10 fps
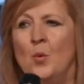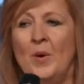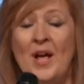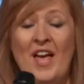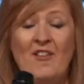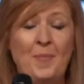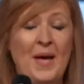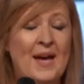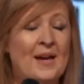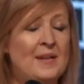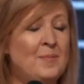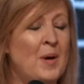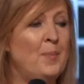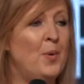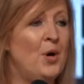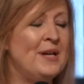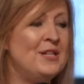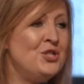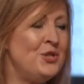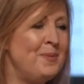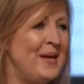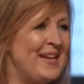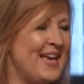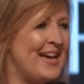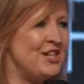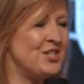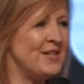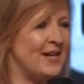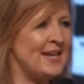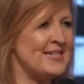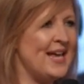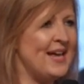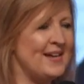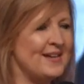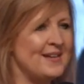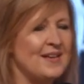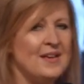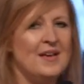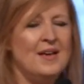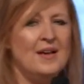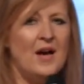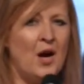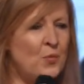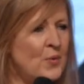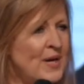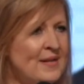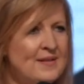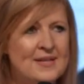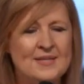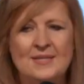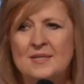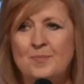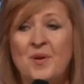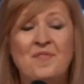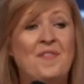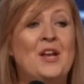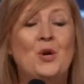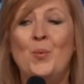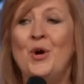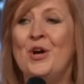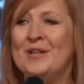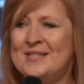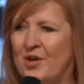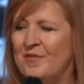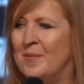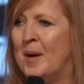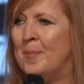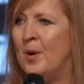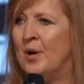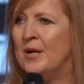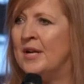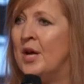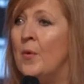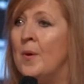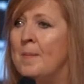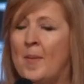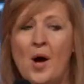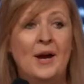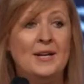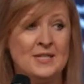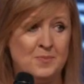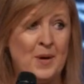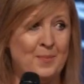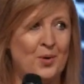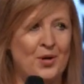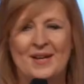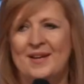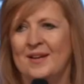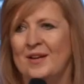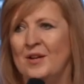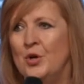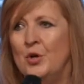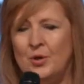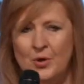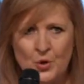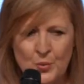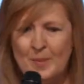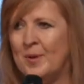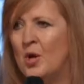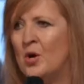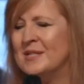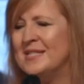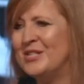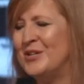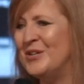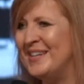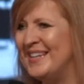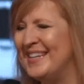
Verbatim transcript: When I have pain in my body due to medication that I take, I read these prophetic words over my body and I remind my body who it belongs to